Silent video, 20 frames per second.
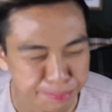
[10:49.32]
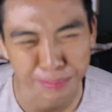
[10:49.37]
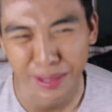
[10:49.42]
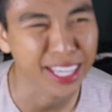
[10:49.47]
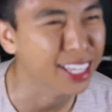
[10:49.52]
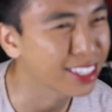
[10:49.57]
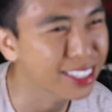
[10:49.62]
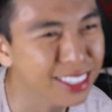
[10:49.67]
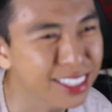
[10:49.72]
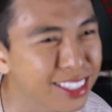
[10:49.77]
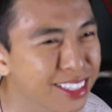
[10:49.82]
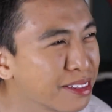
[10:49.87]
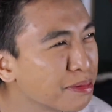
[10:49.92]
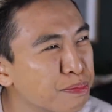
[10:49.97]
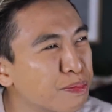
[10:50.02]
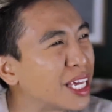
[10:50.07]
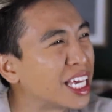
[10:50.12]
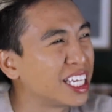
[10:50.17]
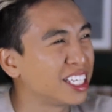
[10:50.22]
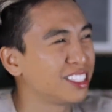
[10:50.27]
Peace,
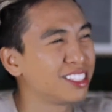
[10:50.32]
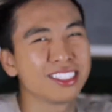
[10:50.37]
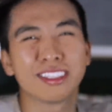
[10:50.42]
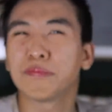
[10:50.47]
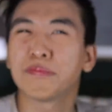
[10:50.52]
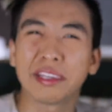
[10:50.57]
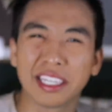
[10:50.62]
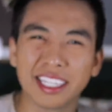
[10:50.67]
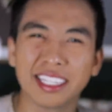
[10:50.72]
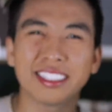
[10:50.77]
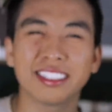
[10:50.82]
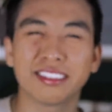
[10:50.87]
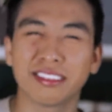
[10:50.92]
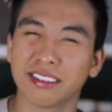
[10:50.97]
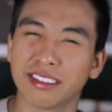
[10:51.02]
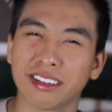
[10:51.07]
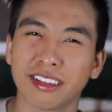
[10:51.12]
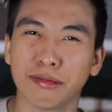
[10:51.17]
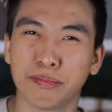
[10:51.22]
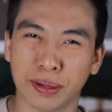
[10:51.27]
peace,
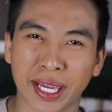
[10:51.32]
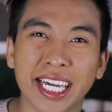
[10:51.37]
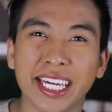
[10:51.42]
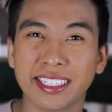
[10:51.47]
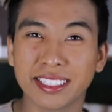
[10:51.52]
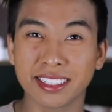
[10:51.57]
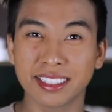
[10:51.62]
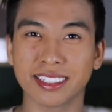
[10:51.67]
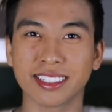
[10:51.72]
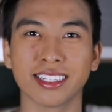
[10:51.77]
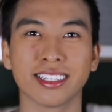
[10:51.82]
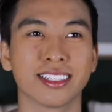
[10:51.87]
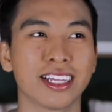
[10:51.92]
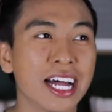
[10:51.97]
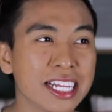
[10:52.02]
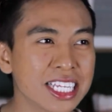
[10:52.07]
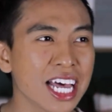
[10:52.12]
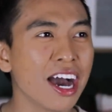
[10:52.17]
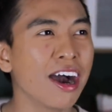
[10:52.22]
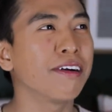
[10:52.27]
peace, peace.
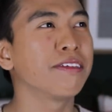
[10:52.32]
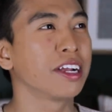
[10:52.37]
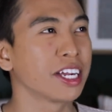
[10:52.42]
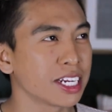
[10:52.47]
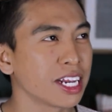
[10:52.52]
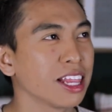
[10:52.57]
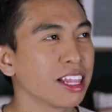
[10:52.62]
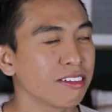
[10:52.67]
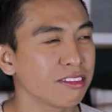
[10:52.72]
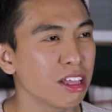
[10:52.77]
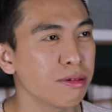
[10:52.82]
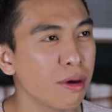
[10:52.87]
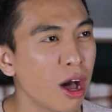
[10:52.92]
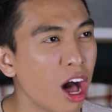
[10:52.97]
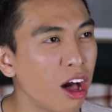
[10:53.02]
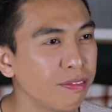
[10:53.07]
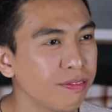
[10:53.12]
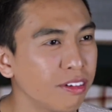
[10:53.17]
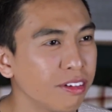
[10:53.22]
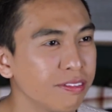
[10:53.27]
That's how you're gonna leave them
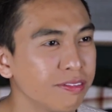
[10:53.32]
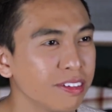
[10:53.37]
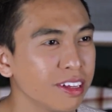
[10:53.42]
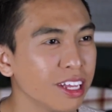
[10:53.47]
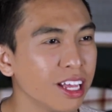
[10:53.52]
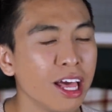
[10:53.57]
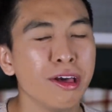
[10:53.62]
off of?